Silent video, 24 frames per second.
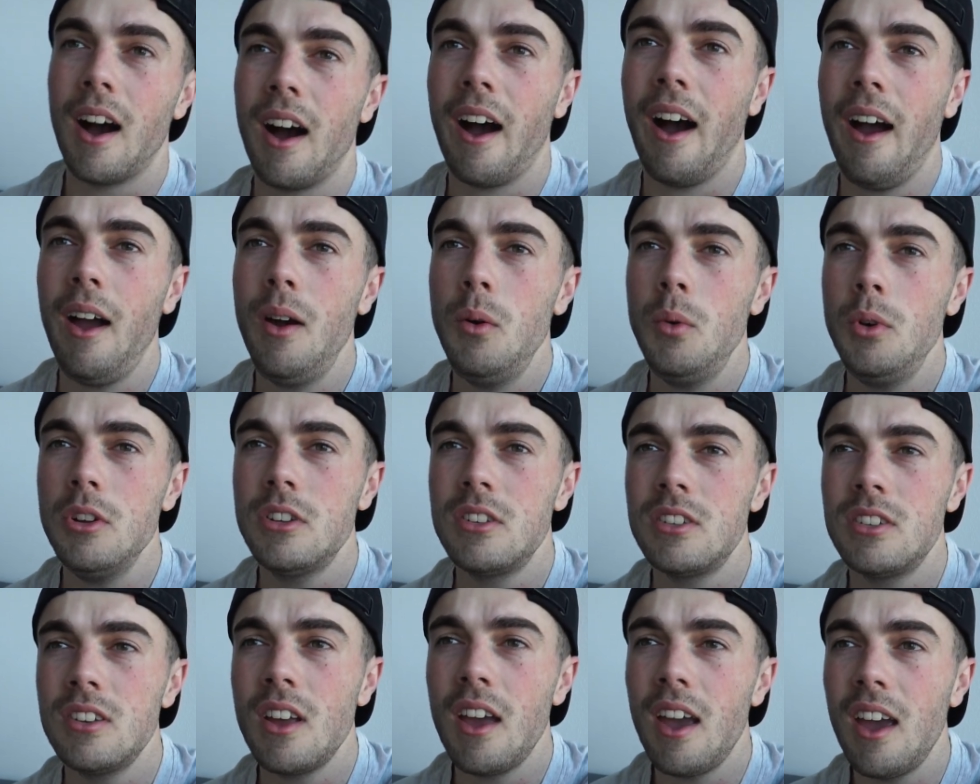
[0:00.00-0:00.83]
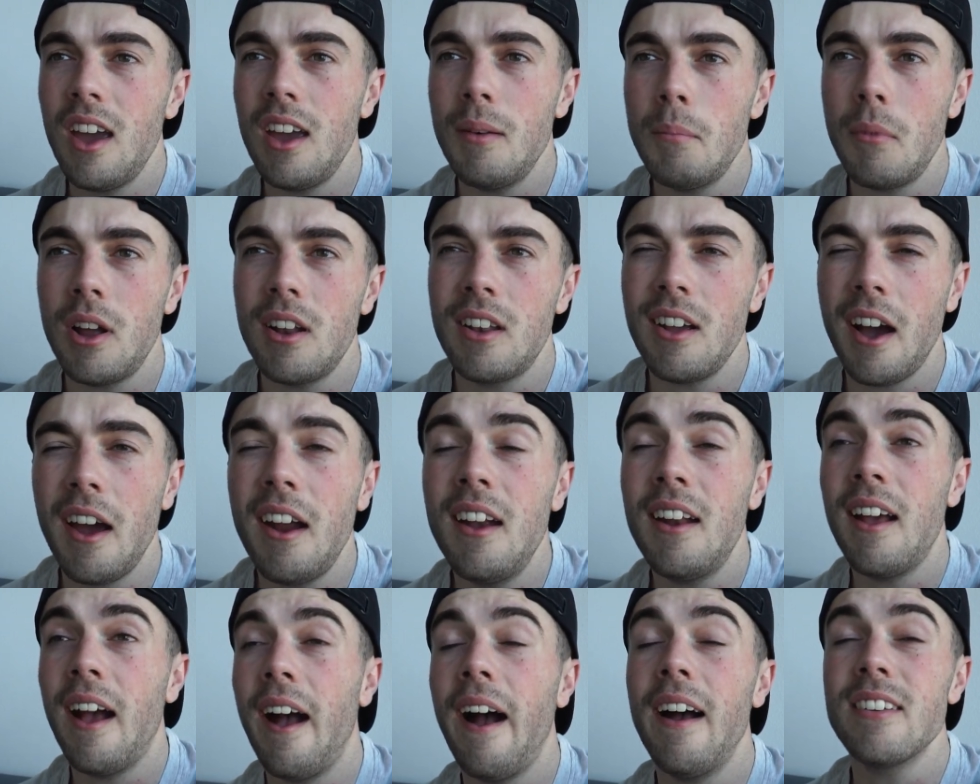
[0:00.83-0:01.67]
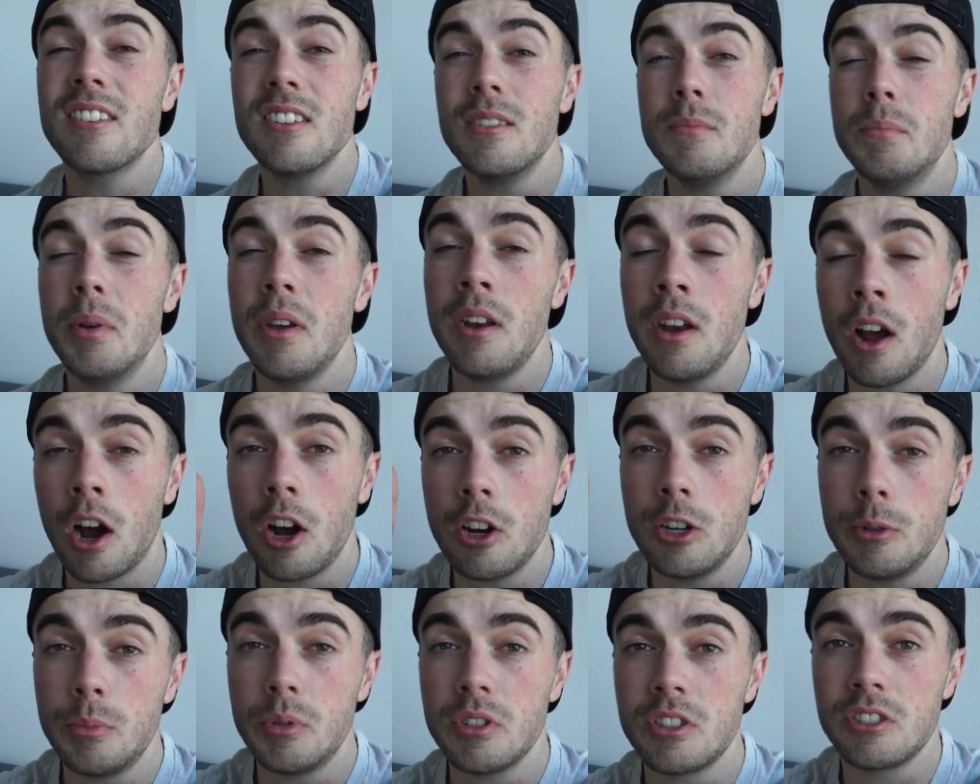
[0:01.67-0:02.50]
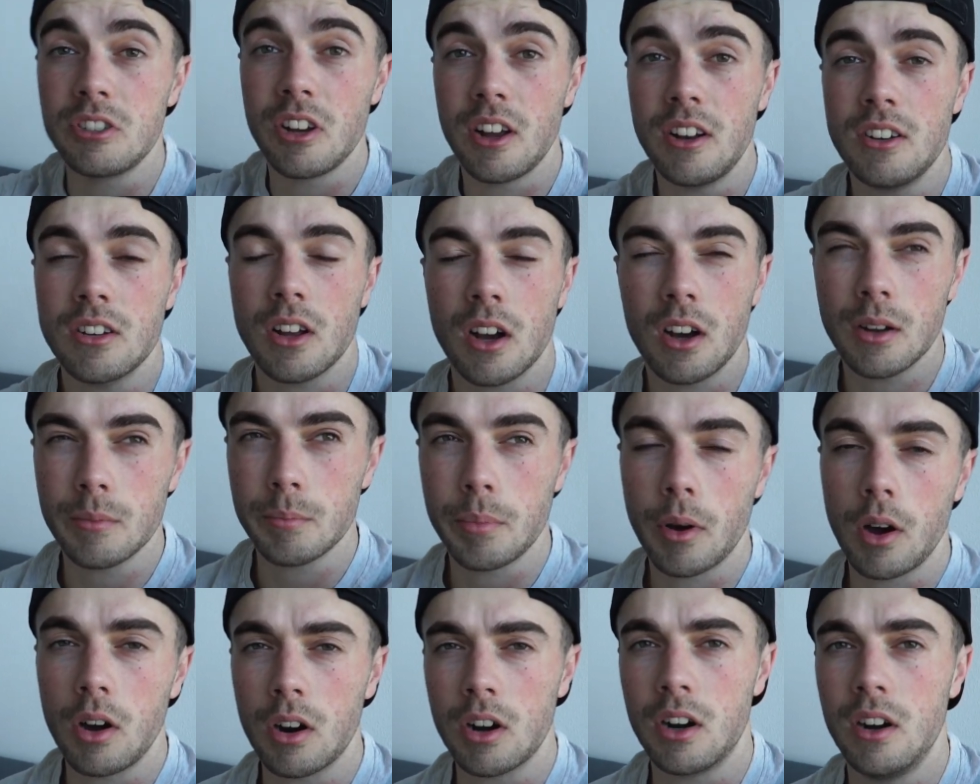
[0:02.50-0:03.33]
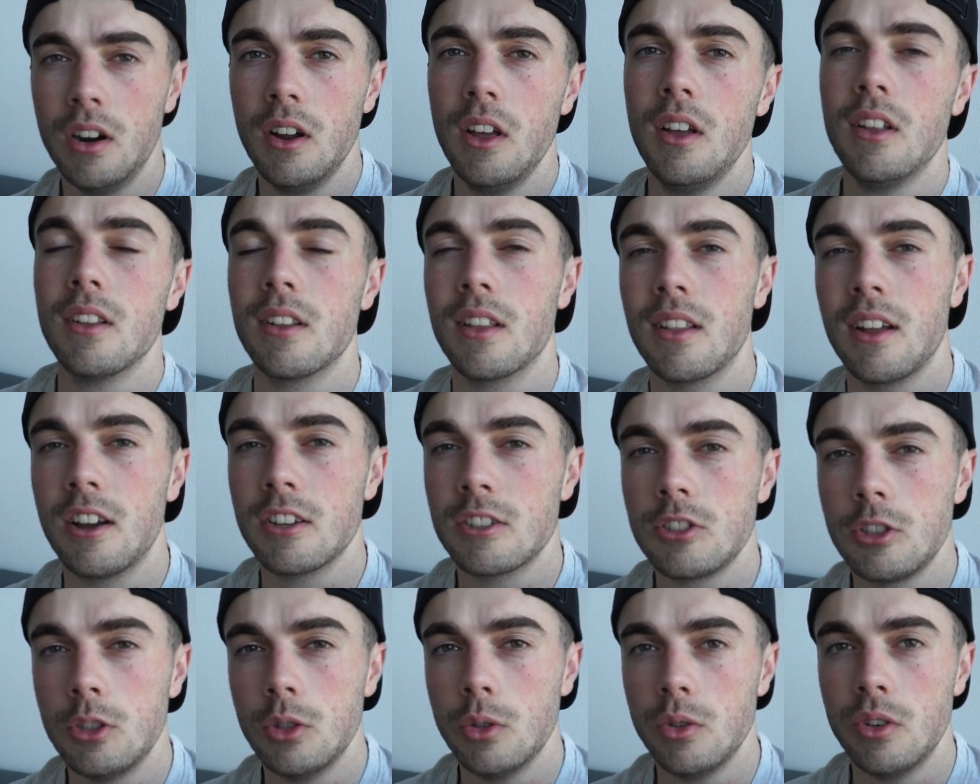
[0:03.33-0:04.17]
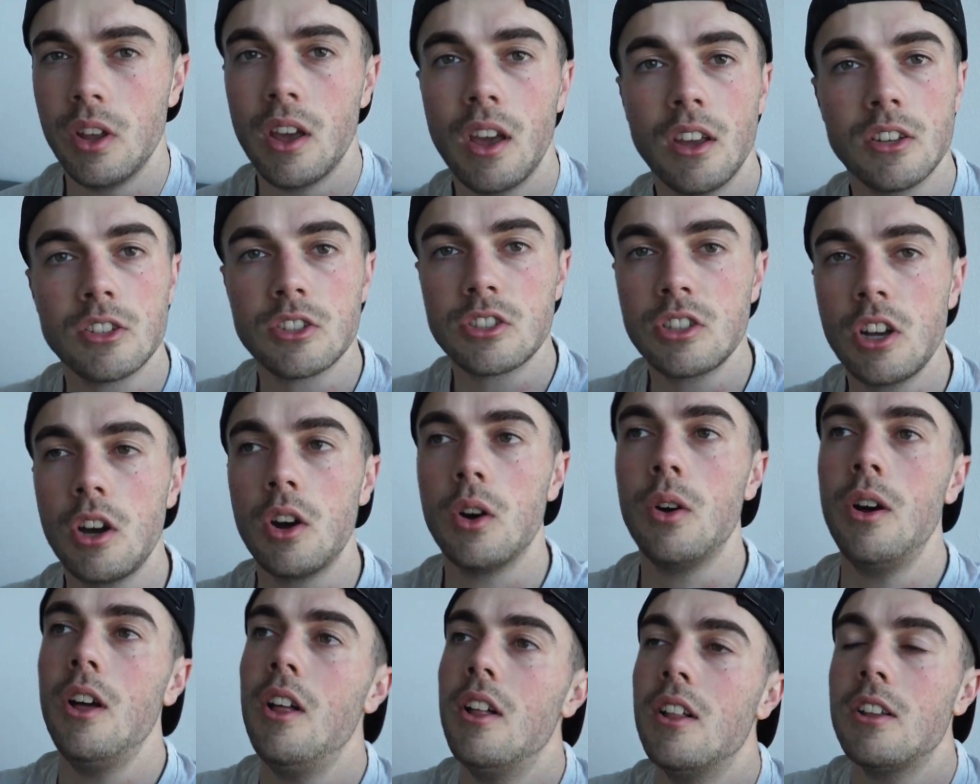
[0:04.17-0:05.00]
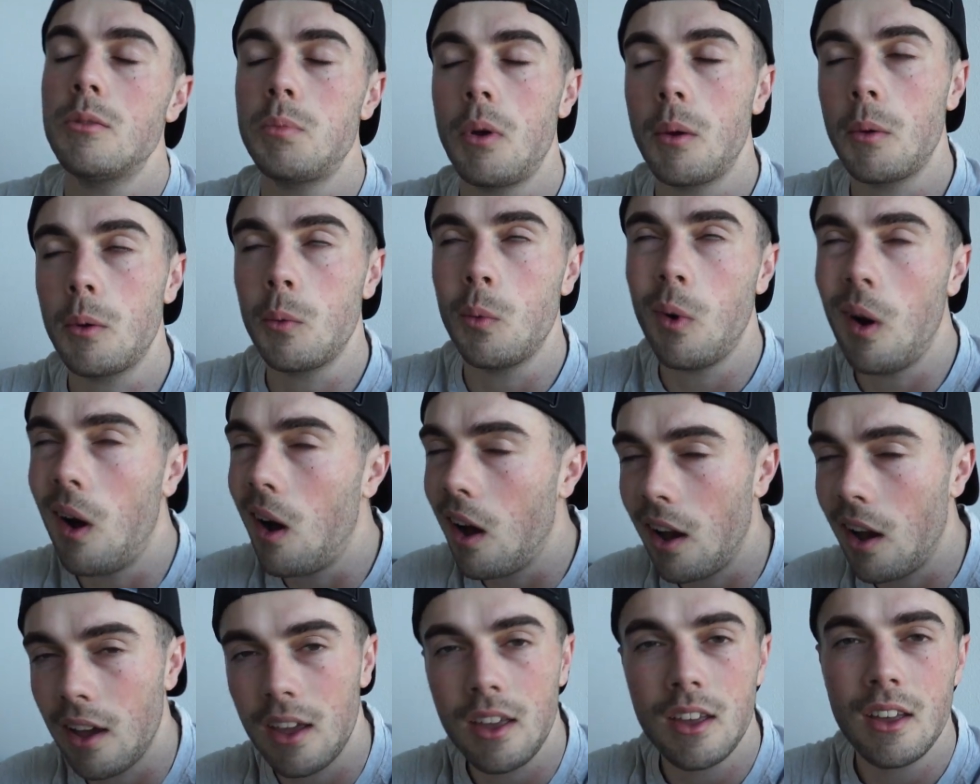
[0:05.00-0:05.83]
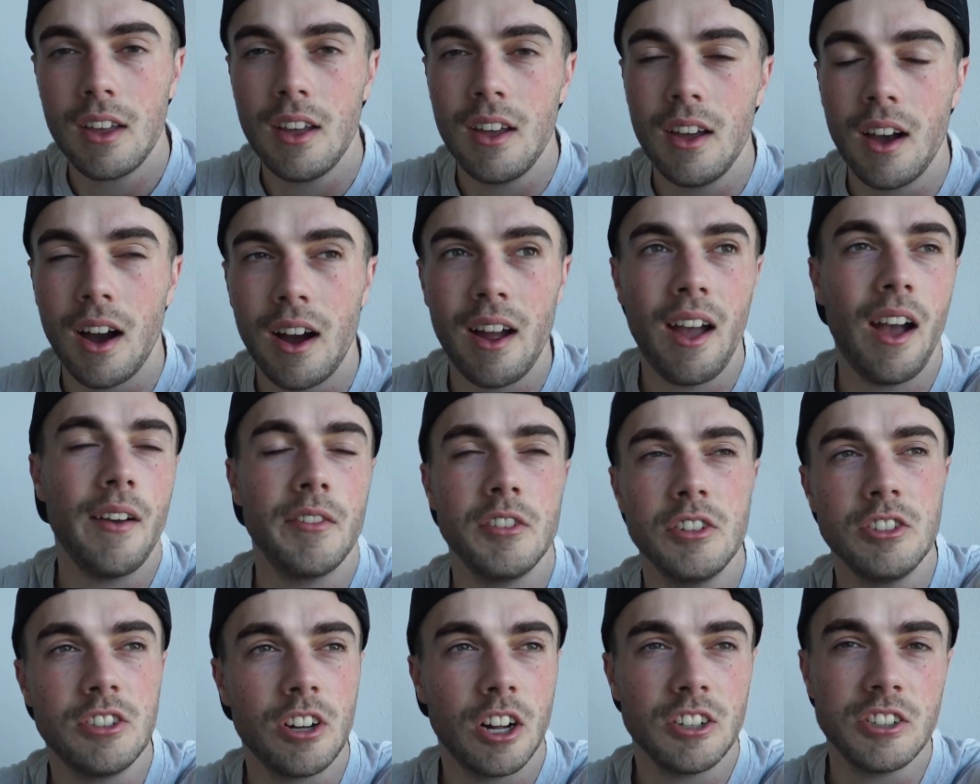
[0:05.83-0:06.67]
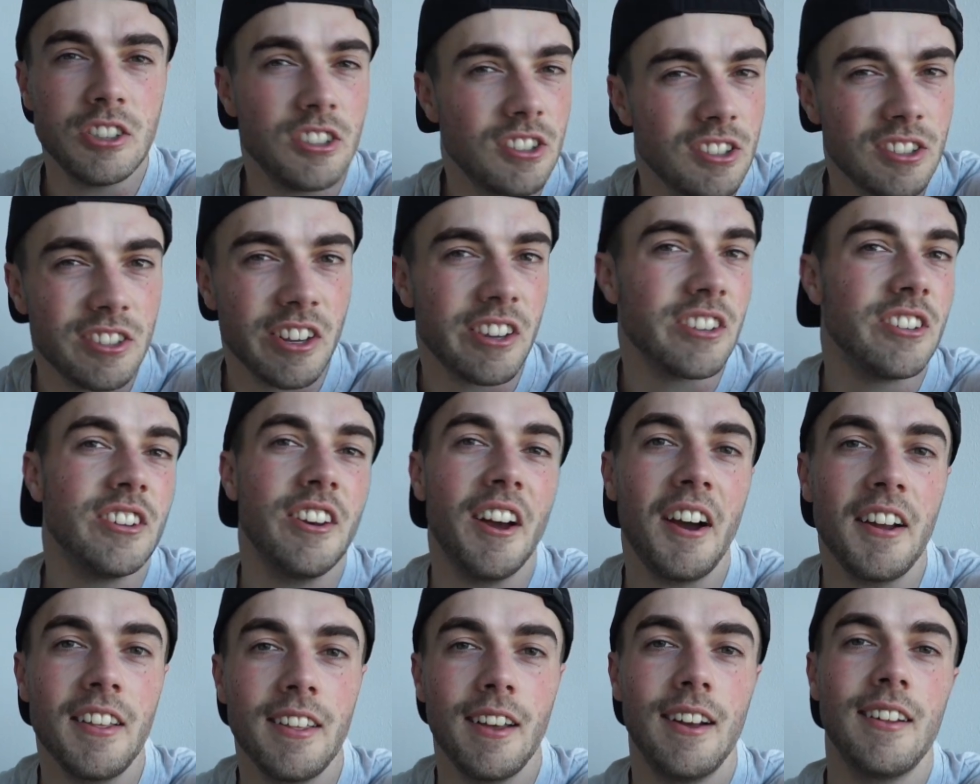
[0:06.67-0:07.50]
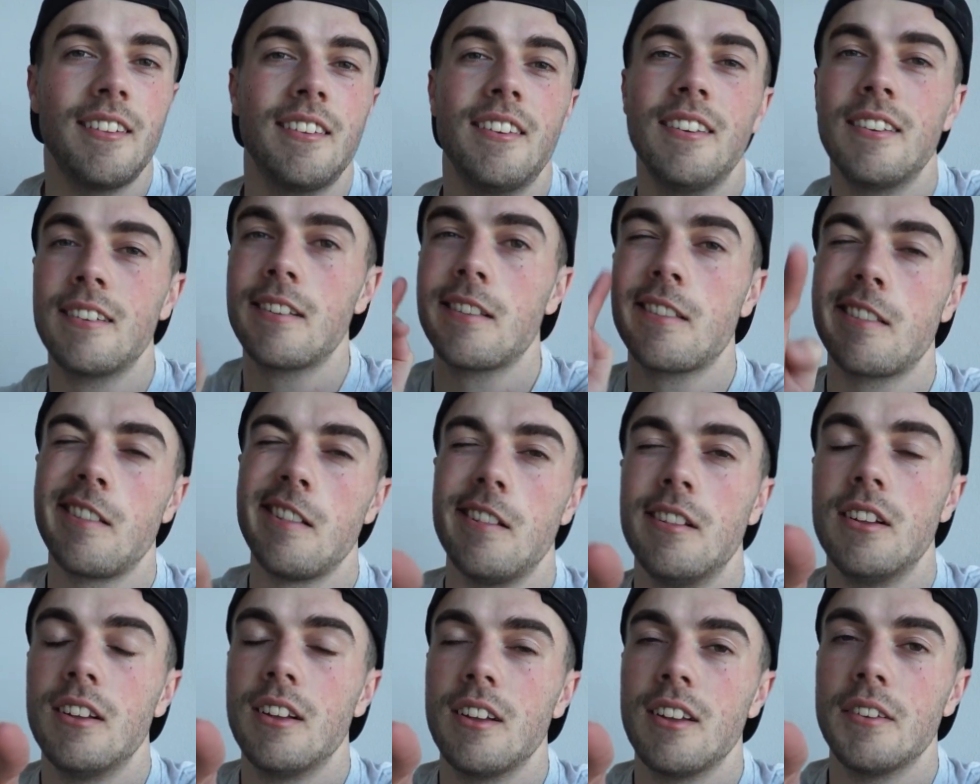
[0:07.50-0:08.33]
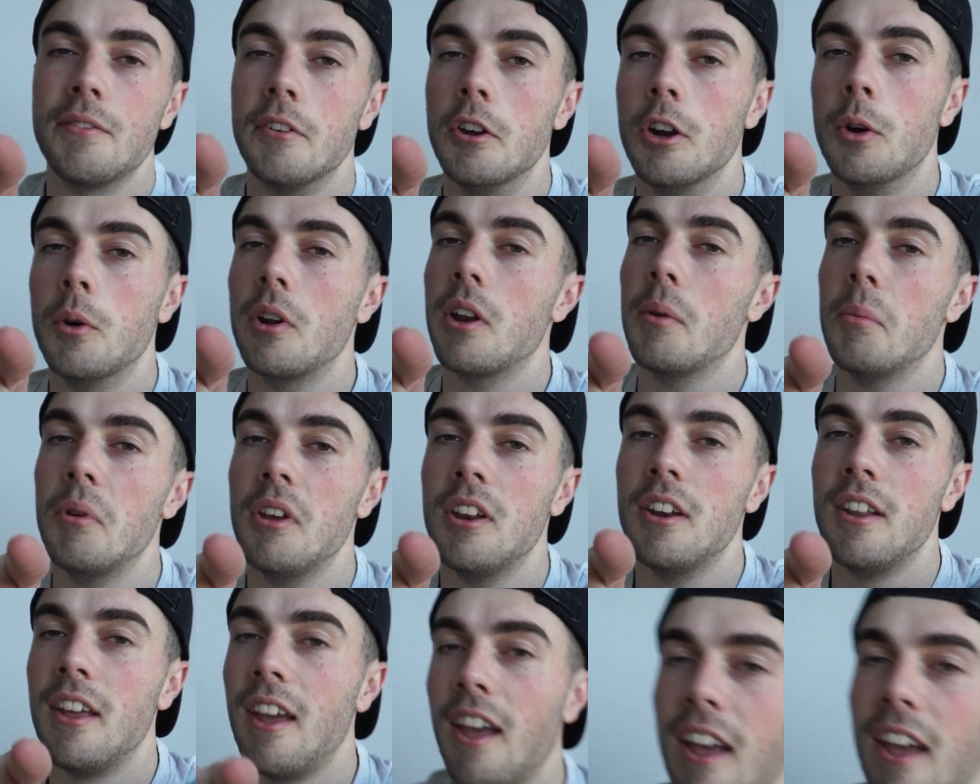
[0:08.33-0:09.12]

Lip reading: I would say my diet hasn't been 100% on par the last 2 days. So that's probably why I haven't touched 69 yet. You know what I mean.